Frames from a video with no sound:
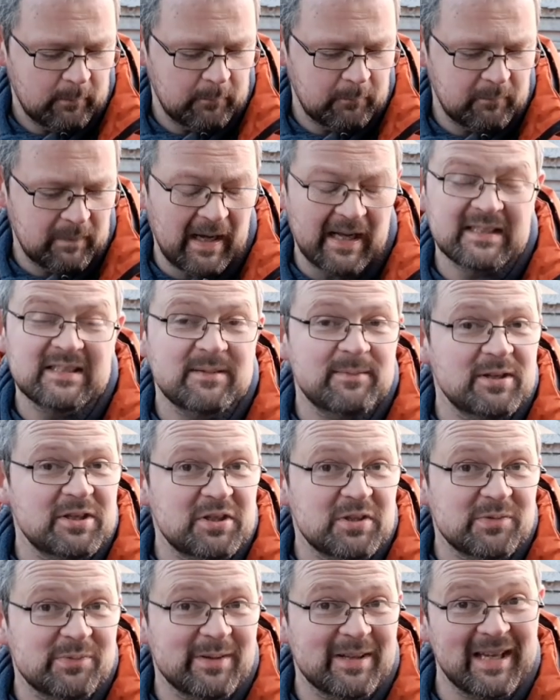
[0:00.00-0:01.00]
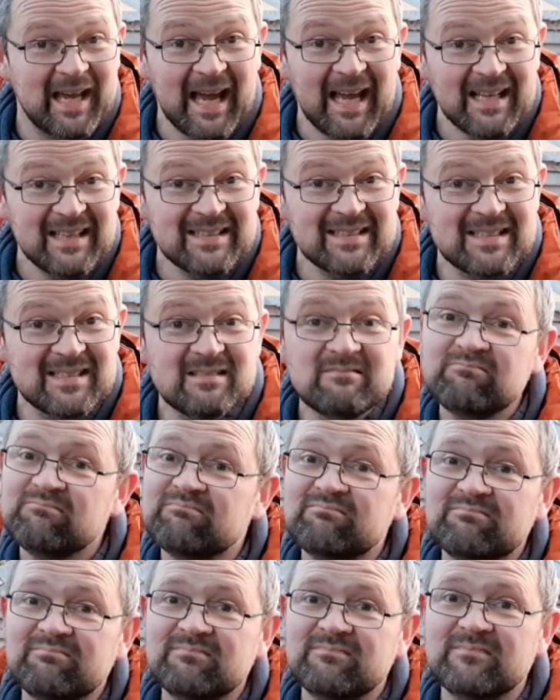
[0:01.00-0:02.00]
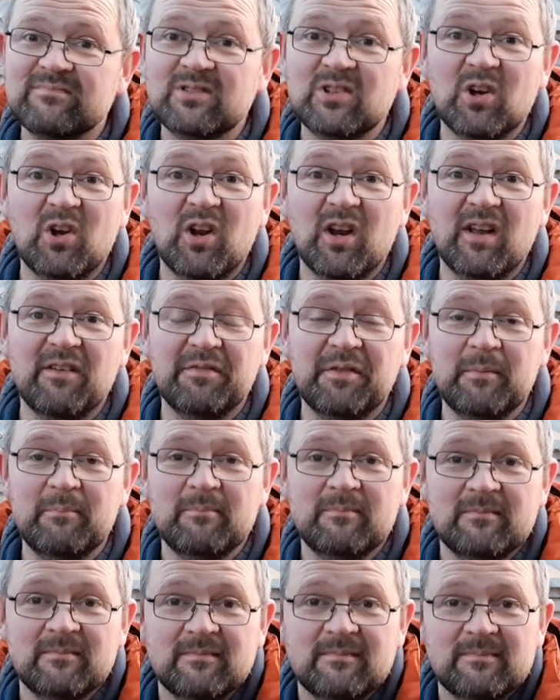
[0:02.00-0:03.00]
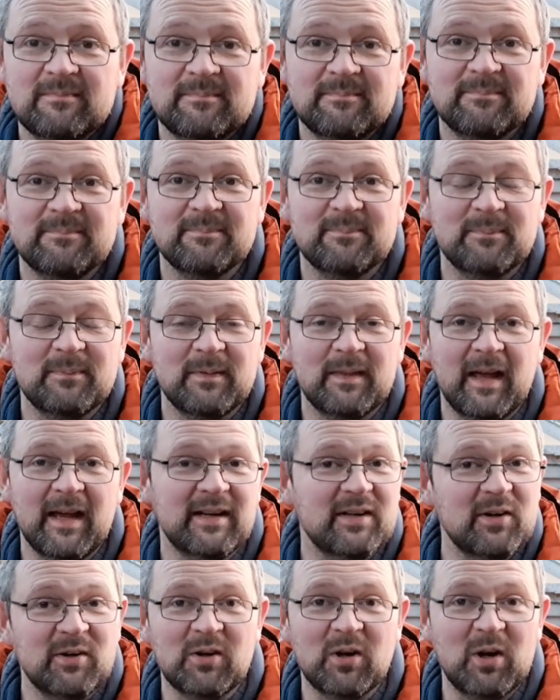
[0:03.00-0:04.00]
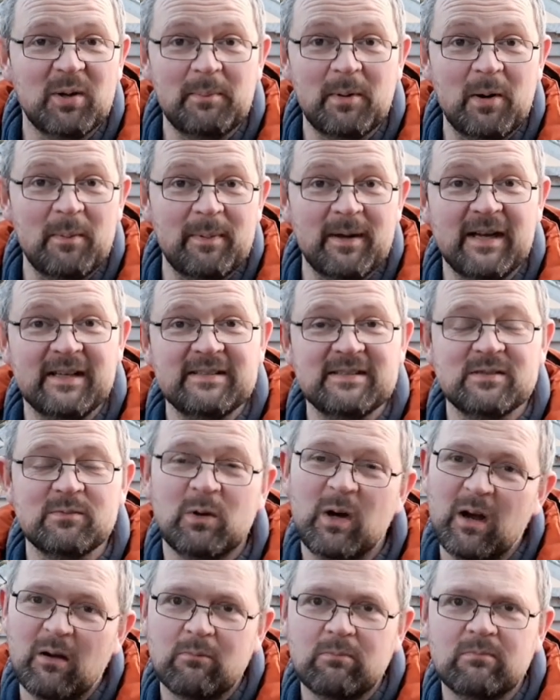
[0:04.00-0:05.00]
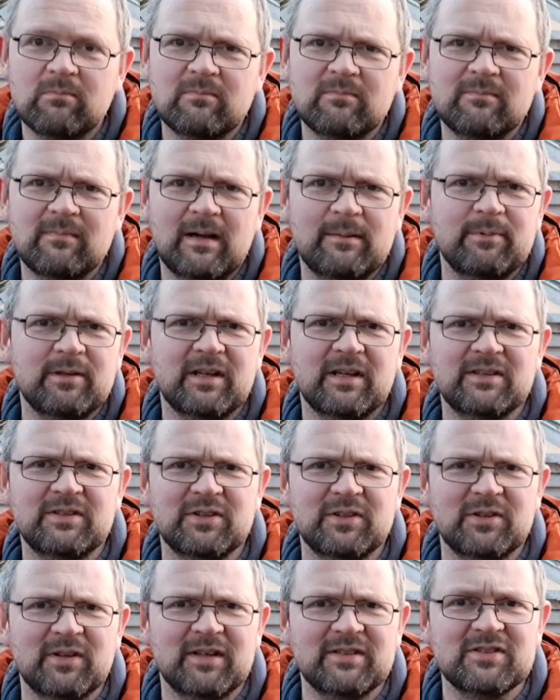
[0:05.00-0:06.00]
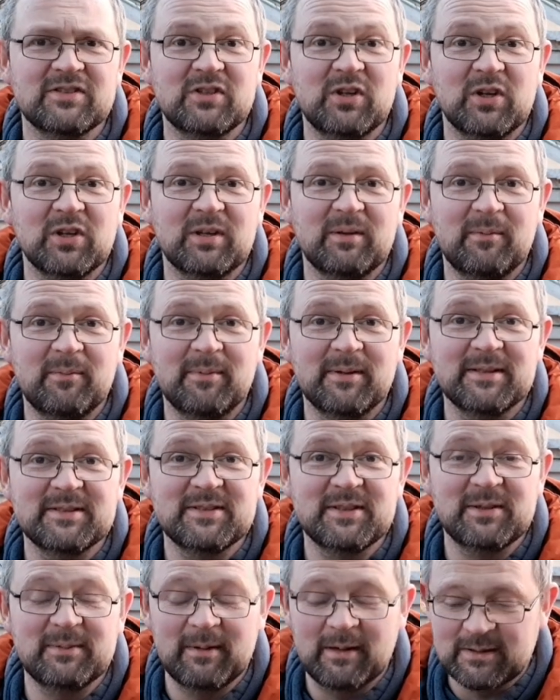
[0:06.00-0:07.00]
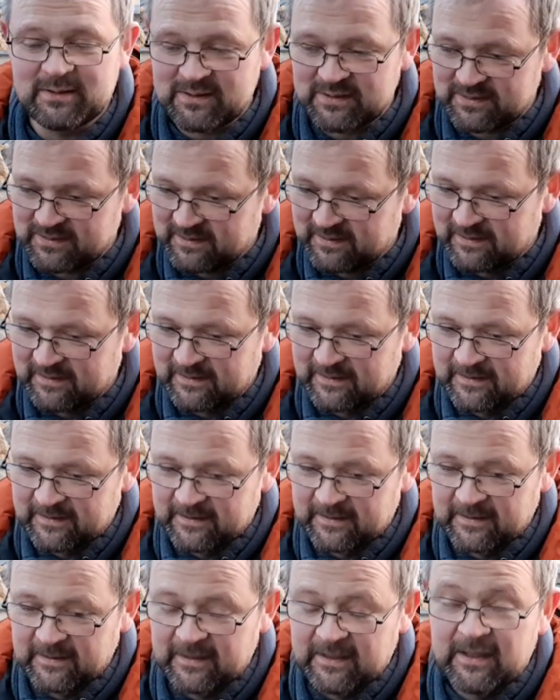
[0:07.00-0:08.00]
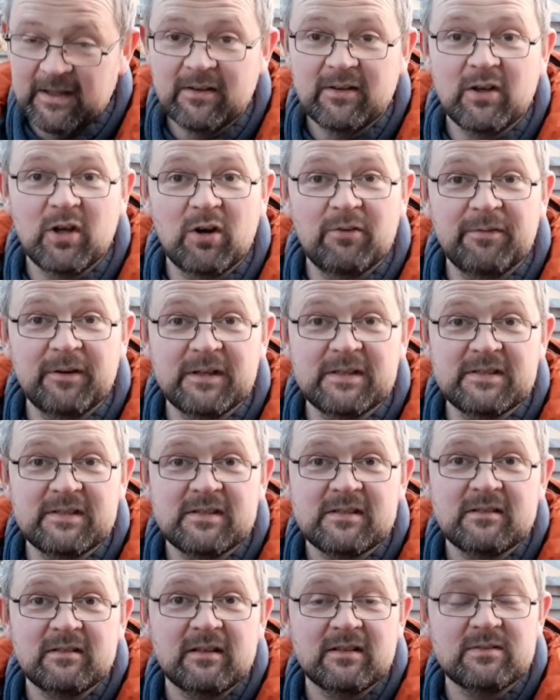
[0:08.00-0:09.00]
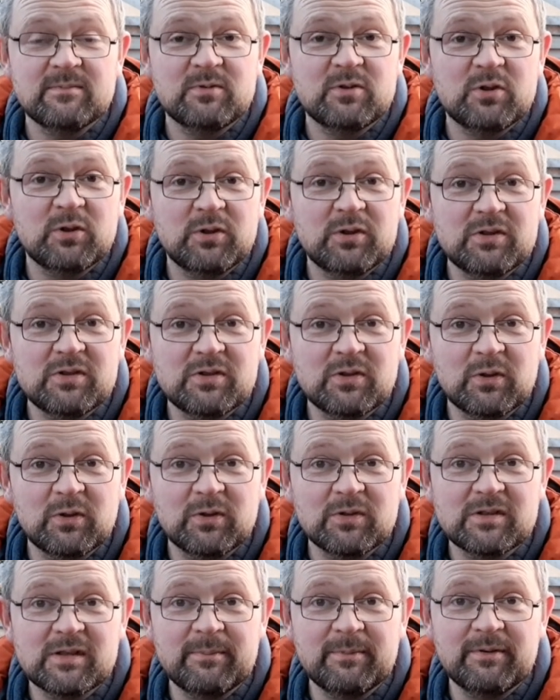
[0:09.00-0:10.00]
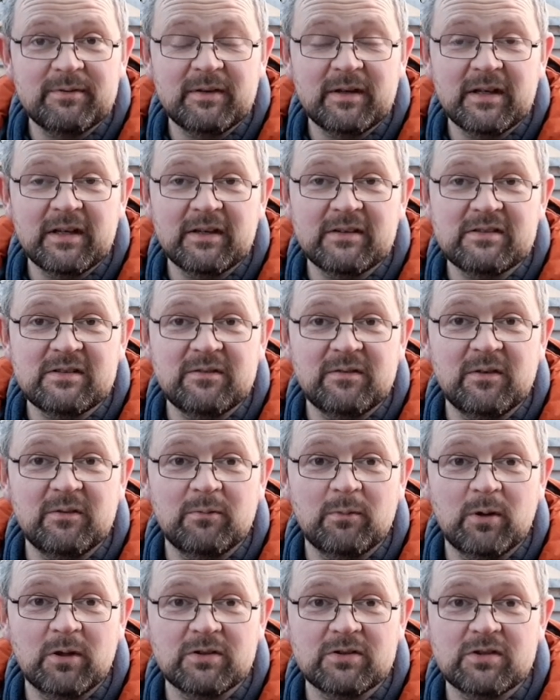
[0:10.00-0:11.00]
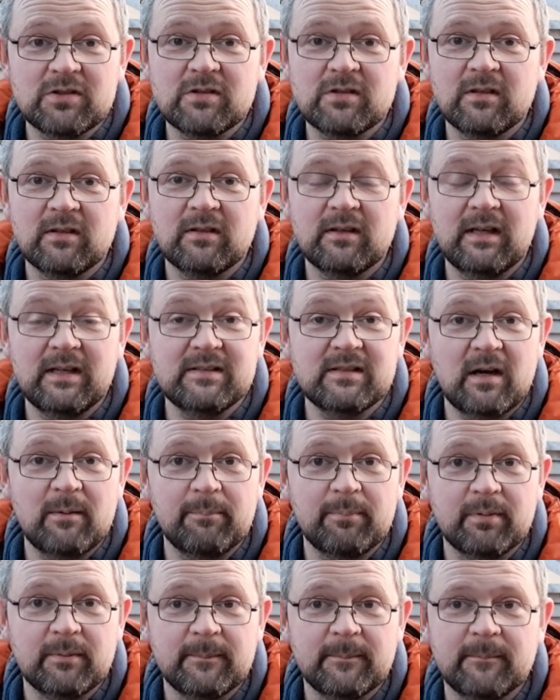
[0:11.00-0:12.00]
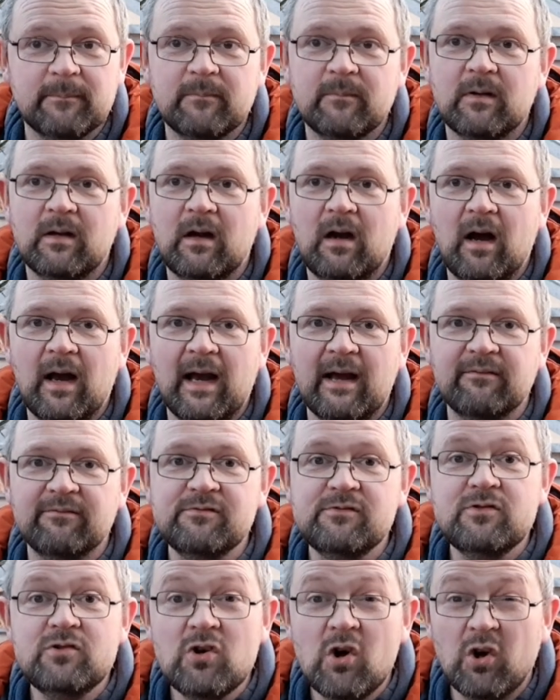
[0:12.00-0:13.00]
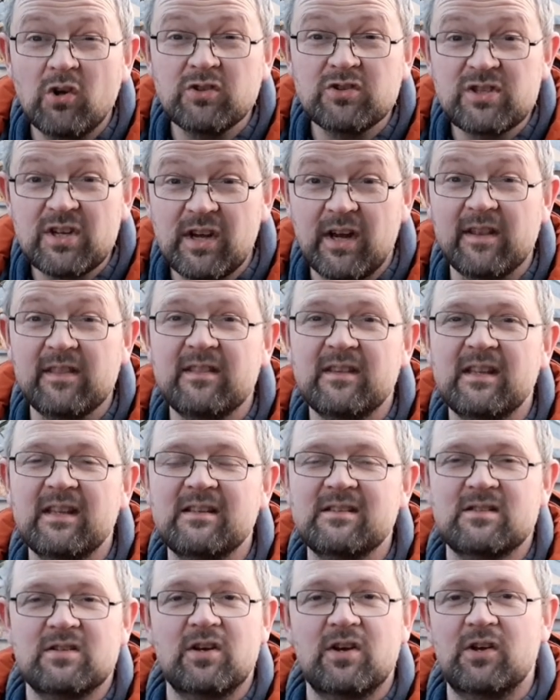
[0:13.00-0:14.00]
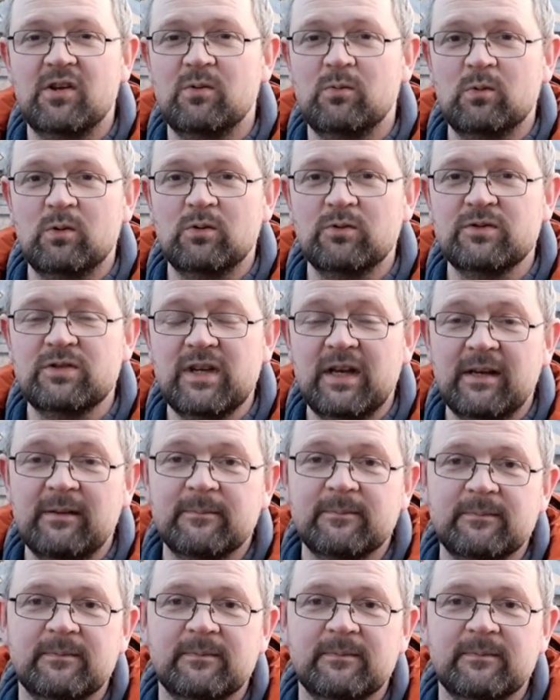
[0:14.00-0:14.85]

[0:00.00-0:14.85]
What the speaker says: Had some issues with cats. Gotta love them. They don't like my beds. Well, maybe they do. They just like them a bit too much. The office, as I'm sure you saw on some of the videos if you've watched, is up. I have not done the internal walls yet.